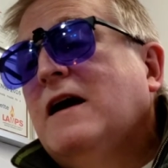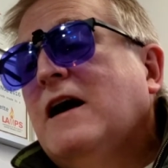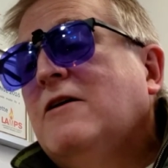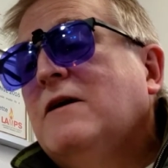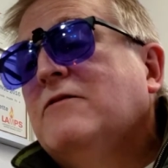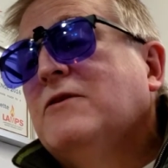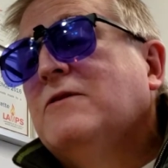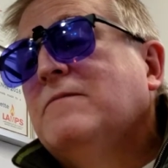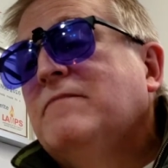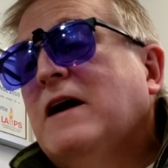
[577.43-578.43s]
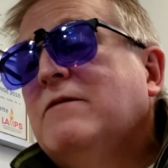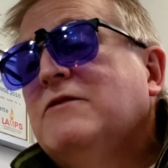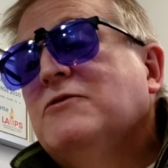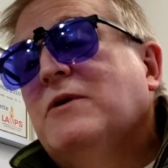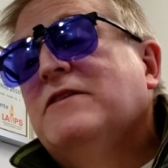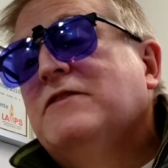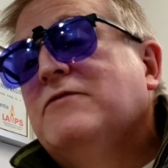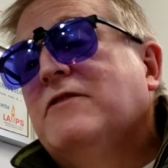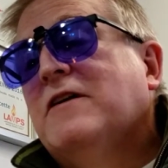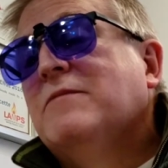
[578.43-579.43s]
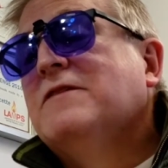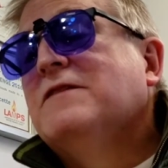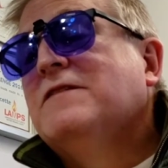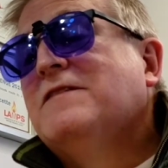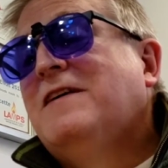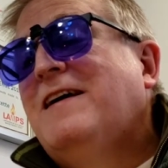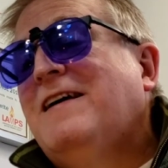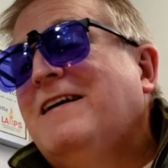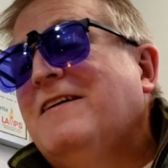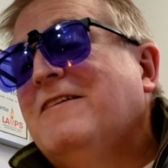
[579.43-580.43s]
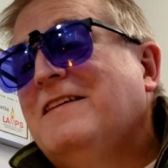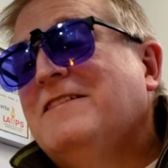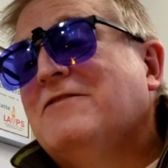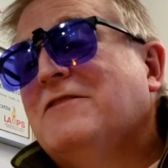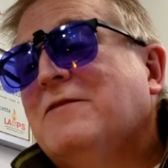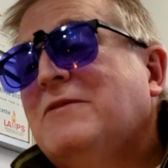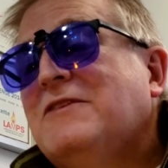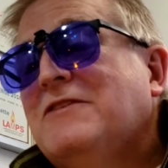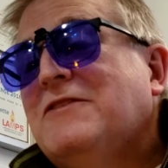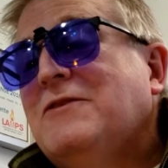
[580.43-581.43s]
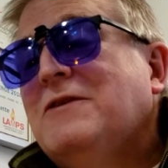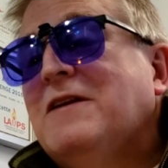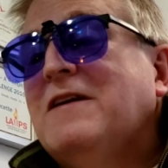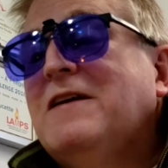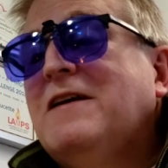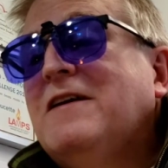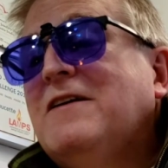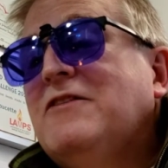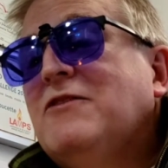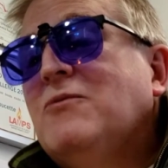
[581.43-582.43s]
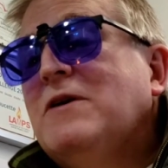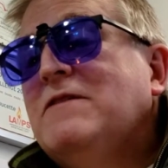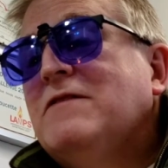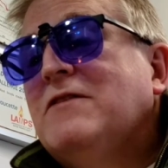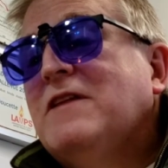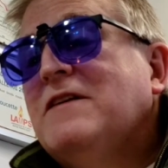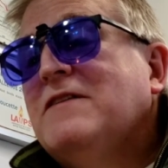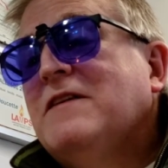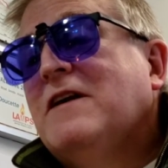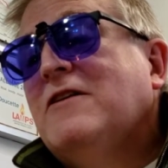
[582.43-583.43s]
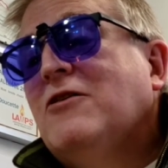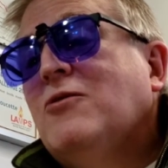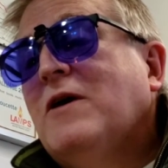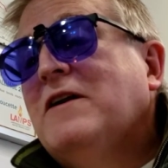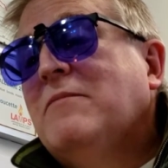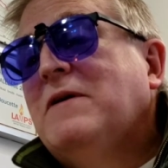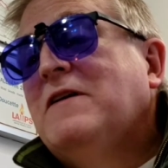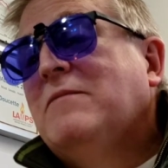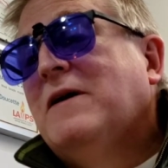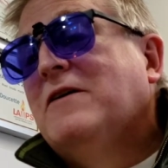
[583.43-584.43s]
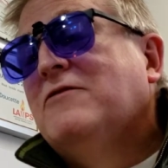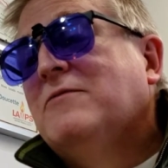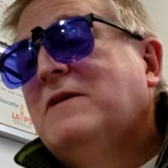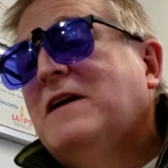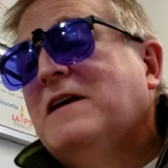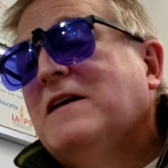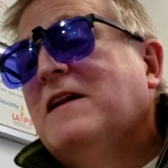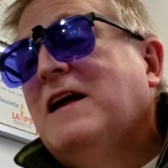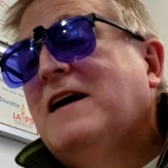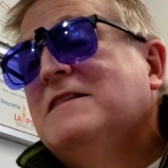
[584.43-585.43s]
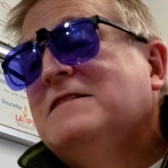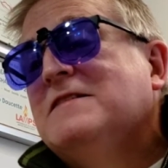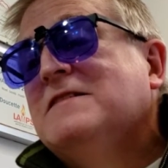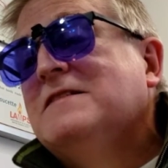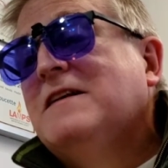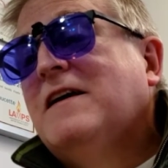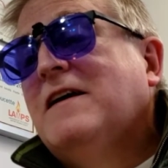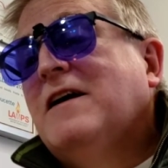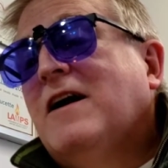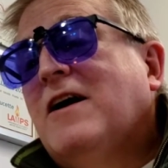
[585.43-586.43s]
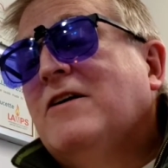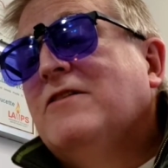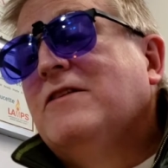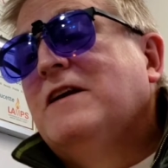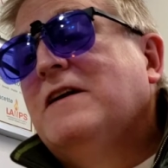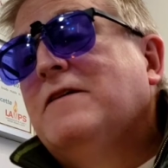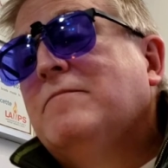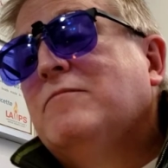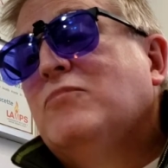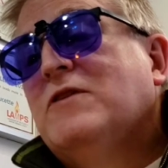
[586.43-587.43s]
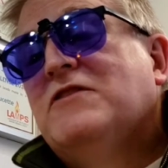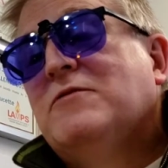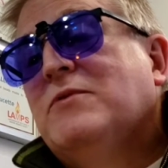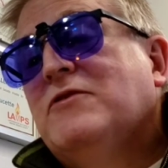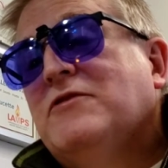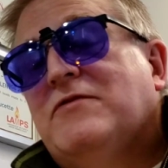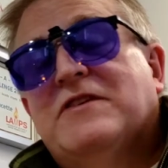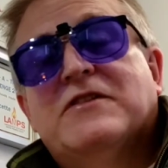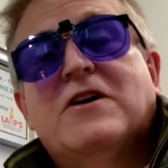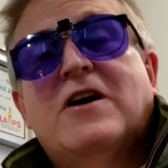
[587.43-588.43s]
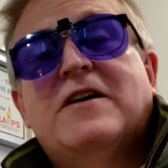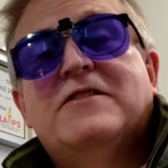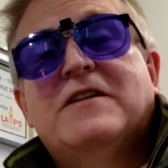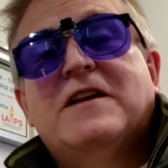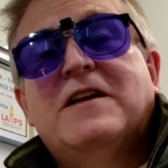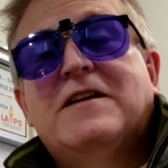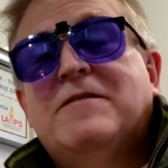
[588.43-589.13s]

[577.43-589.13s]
However, I was once a pharmacist, or at least a pharmacy student. So one of the things that I know quite a bit about from taking classes are the principles of viscosity